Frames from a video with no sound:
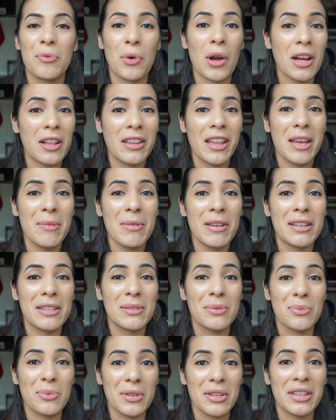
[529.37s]
Rock climbing
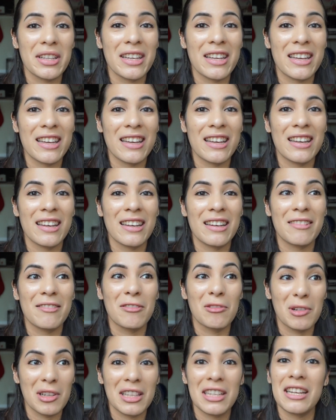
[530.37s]
is really,
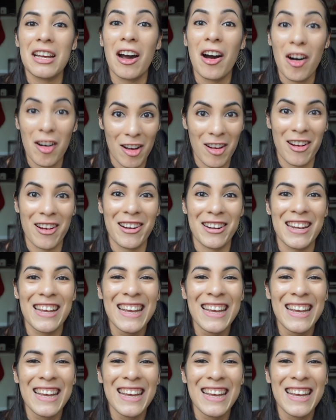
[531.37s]
really hard.